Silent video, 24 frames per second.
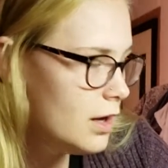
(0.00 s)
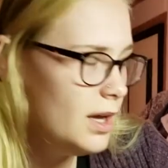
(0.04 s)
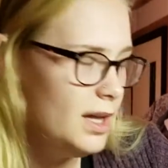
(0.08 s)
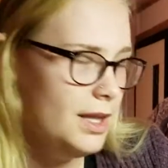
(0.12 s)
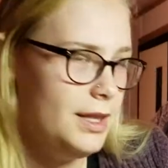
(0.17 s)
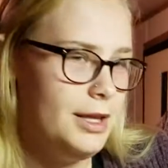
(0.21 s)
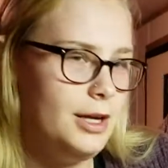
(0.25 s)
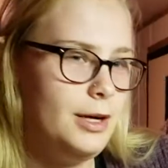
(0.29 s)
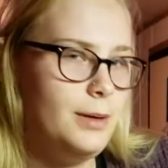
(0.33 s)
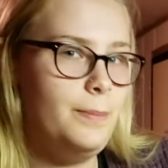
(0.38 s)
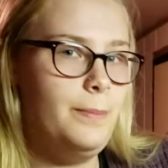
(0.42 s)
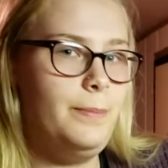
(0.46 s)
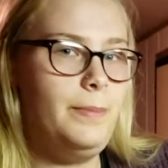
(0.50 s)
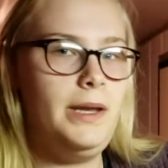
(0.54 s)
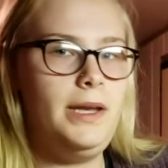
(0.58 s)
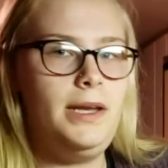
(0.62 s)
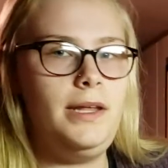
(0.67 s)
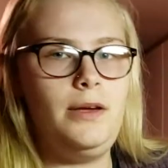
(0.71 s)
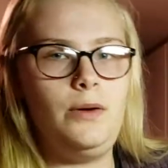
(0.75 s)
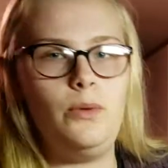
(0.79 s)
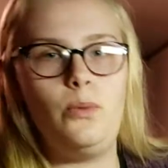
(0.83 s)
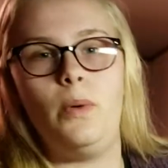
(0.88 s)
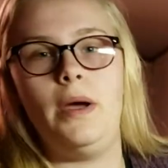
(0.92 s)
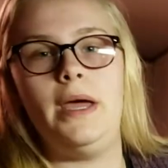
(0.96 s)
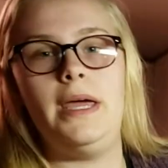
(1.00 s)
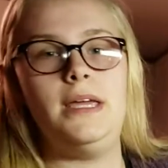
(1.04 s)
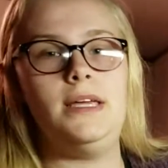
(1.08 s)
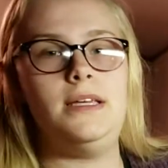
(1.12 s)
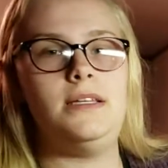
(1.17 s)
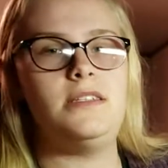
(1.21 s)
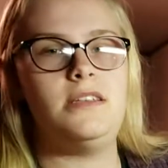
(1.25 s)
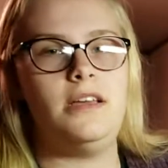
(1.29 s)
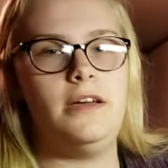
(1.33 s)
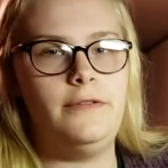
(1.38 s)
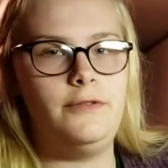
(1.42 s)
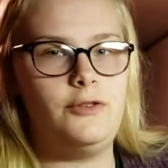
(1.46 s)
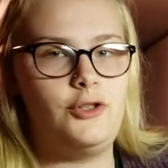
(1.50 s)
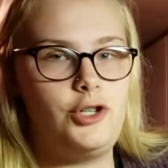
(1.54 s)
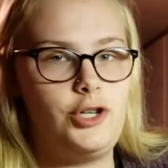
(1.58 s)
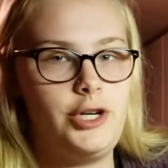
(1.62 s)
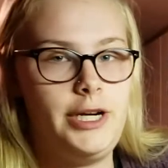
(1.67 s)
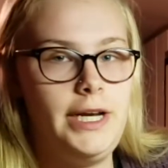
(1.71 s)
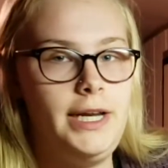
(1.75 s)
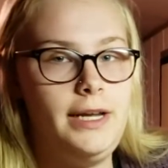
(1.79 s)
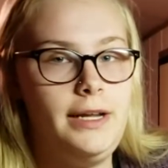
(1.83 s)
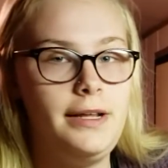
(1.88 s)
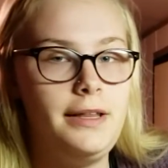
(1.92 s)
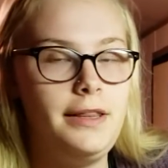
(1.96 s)
There are many ways of
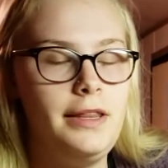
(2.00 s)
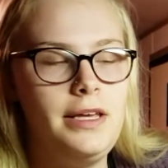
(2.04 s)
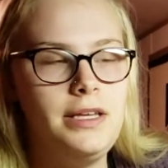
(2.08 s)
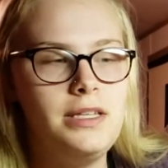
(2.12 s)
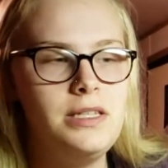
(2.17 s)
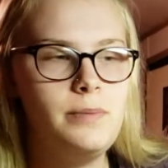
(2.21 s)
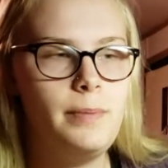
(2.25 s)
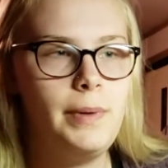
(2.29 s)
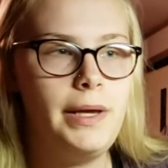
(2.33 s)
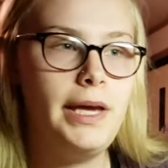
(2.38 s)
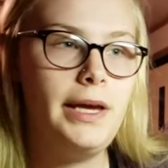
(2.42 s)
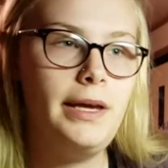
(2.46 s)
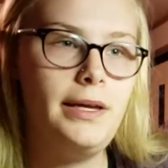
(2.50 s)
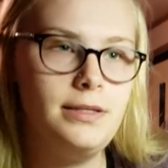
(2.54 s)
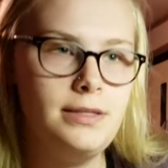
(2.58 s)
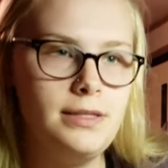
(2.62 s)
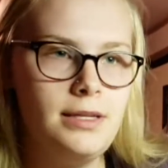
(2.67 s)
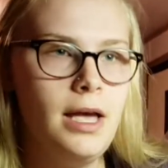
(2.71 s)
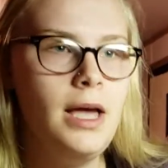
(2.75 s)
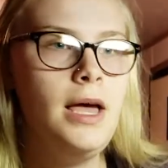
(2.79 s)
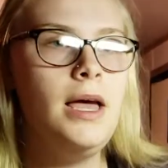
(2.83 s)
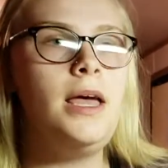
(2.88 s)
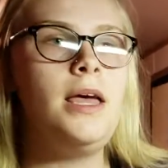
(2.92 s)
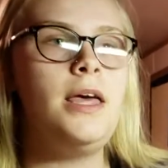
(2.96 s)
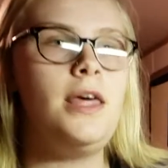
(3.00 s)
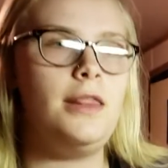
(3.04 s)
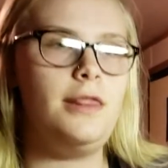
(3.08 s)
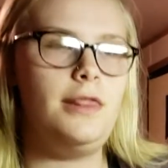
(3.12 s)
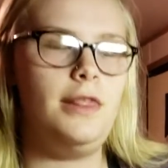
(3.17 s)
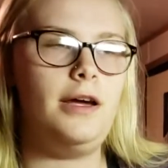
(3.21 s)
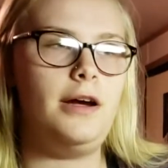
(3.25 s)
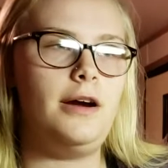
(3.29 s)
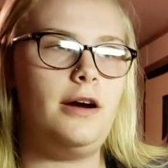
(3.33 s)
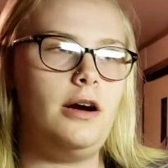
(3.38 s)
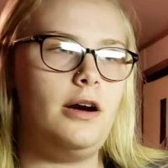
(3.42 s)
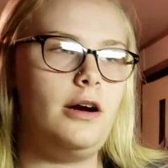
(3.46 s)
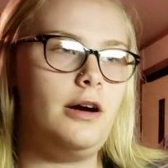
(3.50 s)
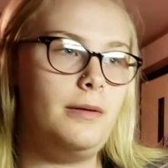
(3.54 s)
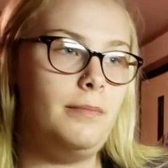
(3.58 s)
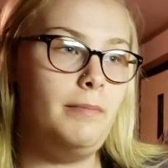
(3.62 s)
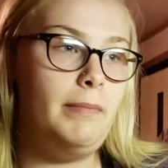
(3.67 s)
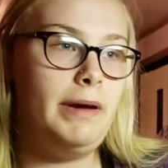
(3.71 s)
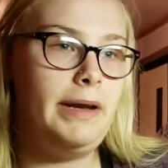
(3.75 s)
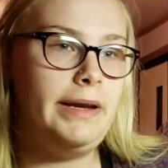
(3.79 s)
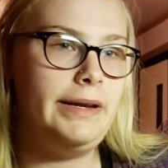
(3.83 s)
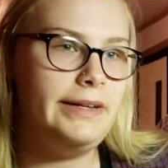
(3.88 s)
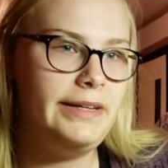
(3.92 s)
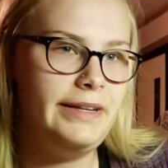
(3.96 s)
treating this because there are
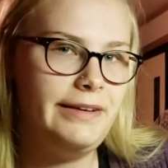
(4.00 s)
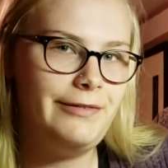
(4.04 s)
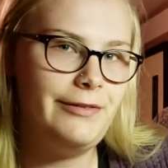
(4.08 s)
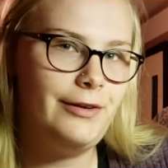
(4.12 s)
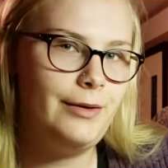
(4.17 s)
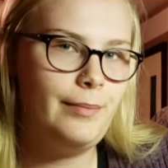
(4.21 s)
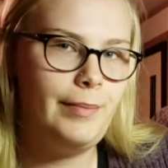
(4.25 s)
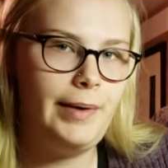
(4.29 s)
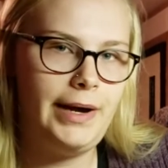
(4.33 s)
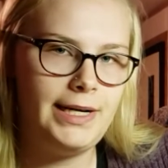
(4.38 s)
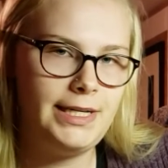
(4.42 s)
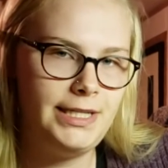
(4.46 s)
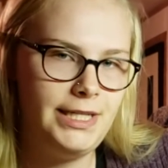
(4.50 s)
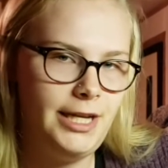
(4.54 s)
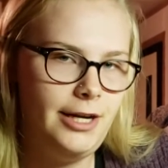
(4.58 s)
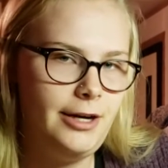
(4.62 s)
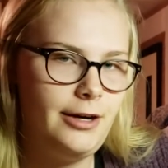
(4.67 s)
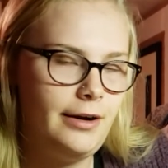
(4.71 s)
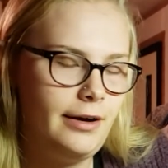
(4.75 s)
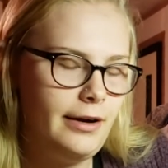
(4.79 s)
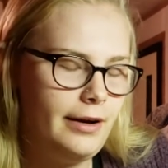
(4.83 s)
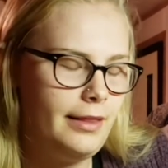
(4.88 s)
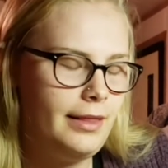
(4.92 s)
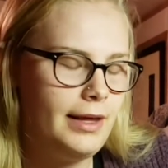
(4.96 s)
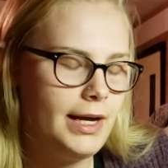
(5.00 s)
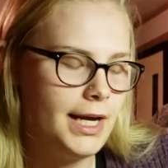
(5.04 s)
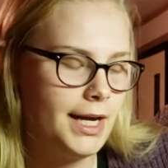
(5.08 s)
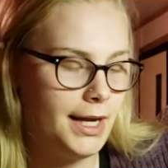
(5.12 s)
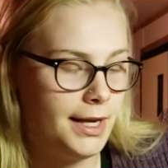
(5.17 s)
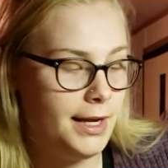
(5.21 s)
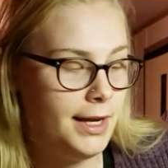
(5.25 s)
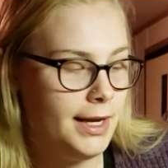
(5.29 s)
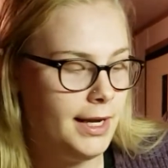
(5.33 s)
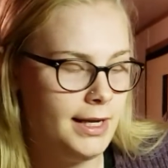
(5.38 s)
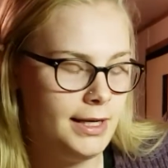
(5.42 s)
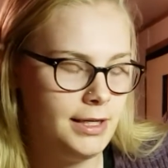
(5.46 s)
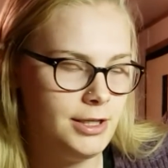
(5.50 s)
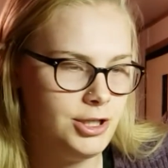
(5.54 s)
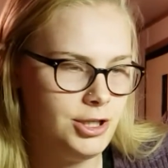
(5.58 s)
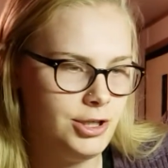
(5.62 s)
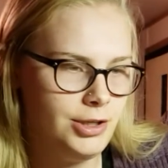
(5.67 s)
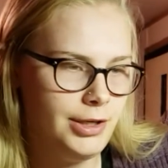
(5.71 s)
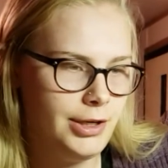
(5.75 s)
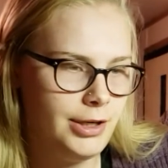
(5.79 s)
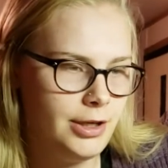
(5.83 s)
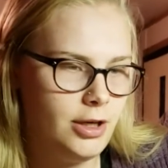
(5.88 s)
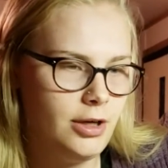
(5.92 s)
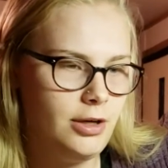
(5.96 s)
many different bacteria that can get into
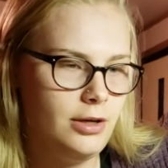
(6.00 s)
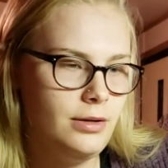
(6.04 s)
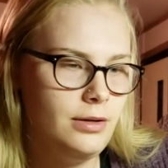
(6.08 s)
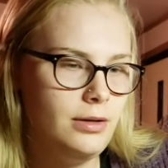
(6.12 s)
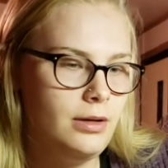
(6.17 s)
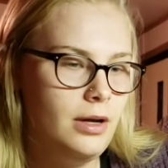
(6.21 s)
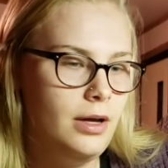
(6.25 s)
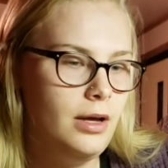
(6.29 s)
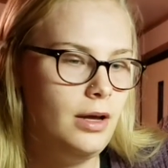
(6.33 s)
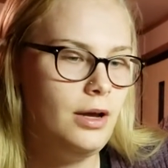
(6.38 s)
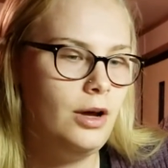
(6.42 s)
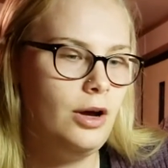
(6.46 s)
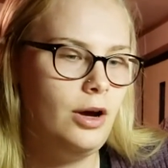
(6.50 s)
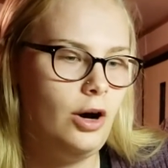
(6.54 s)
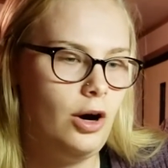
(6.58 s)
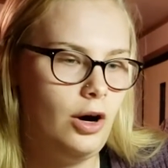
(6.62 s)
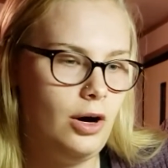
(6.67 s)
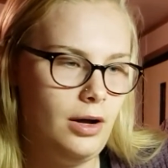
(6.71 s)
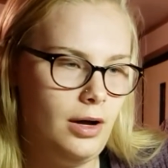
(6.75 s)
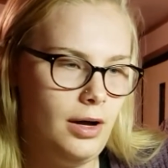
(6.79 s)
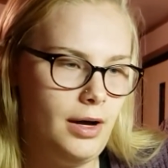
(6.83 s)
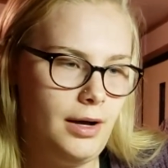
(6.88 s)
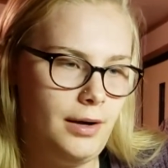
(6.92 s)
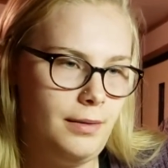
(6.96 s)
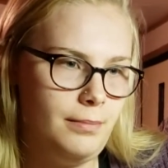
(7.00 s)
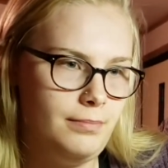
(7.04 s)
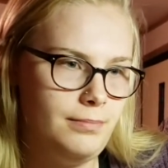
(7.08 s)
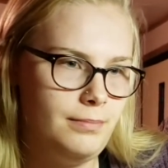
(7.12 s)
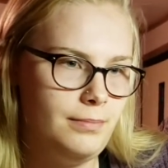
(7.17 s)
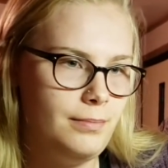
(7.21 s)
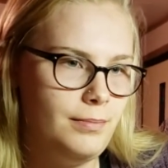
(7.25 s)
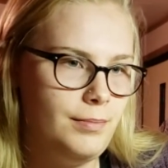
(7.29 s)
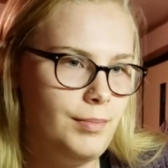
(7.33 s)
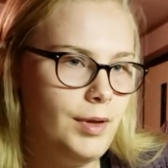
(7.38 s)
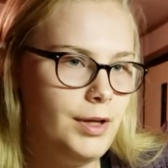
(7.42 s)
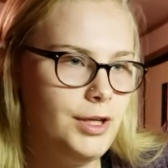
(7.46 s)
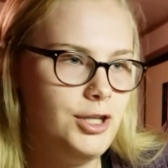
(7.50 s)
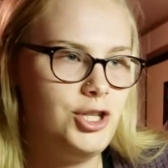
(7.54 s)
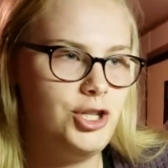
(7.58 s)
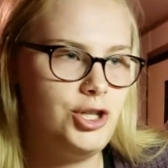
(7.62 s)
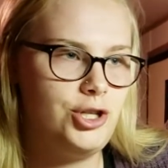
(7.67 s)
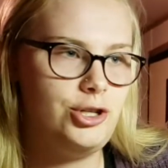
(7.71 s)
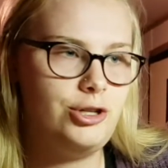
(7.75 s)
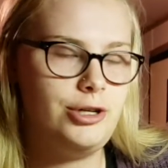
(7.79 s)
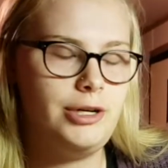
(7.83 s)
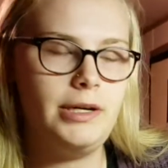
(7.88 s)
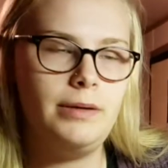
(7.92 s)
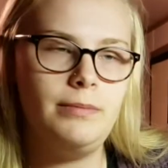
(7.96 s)
your
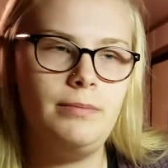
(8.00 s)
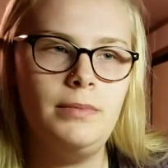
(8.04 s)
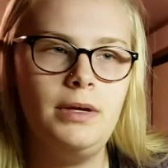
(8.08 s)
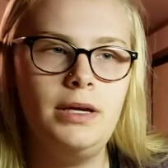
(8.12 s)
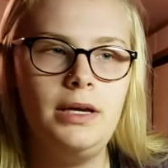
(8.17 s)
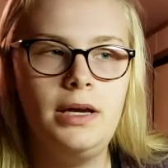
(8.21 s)
bloodstream.